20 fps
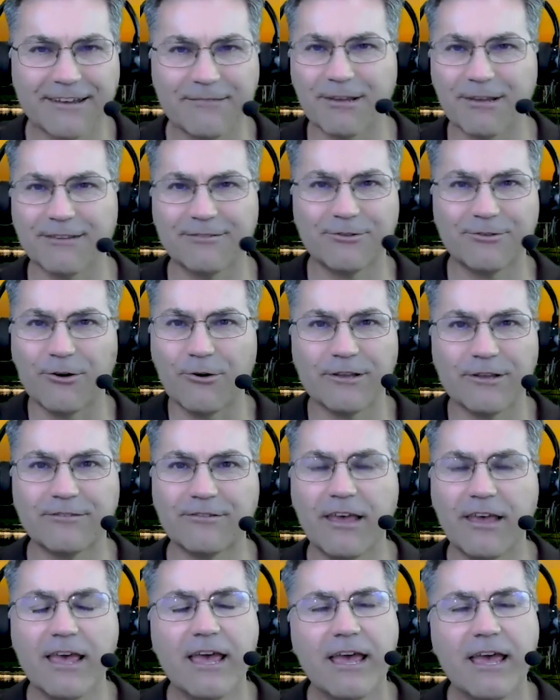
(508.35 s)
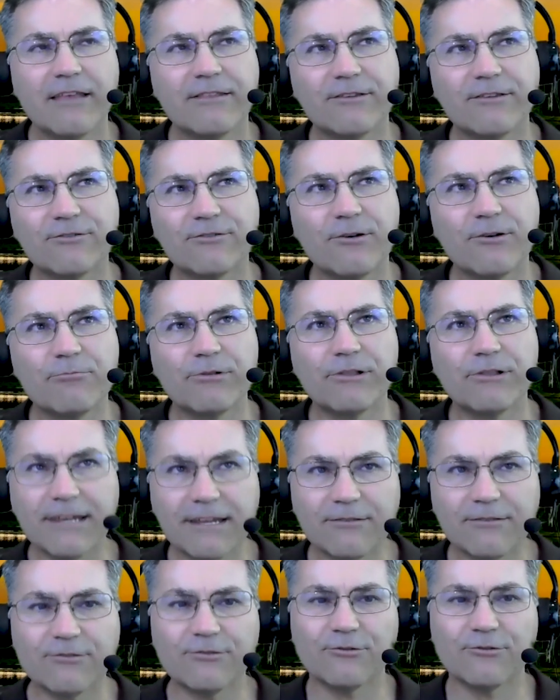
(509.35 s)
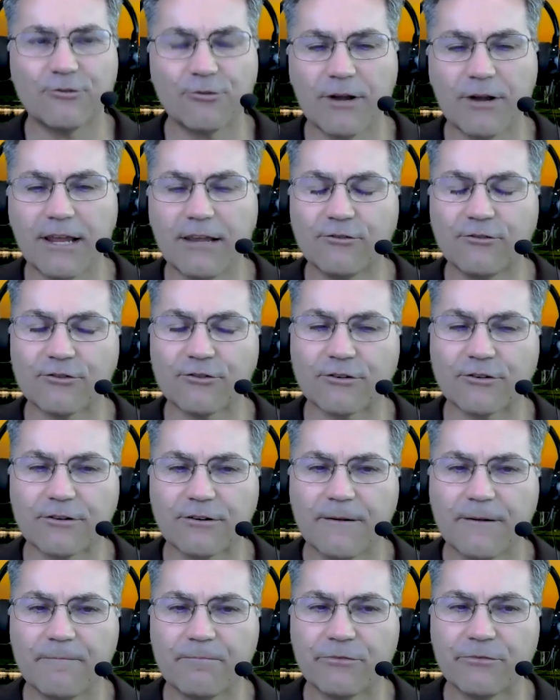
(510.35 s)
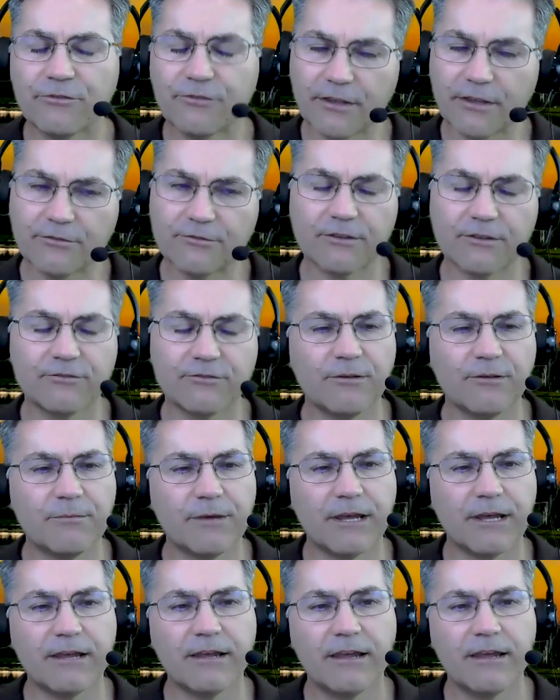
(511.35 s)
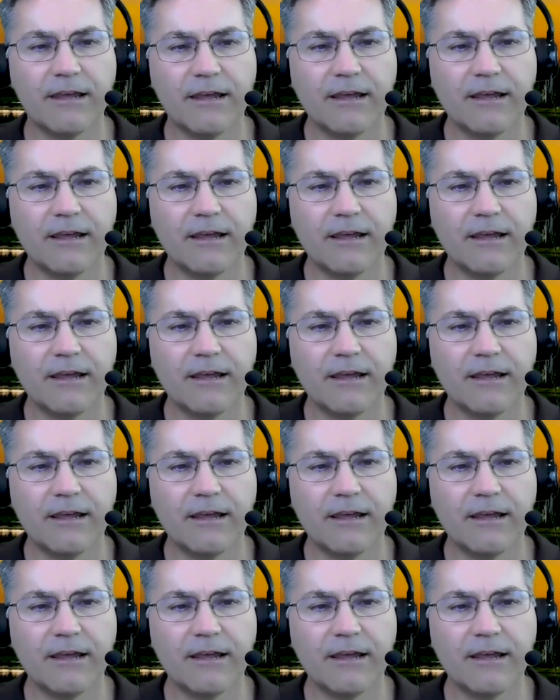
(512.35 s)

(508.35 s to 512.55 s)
I mean, so it's this complete stranger says this to me.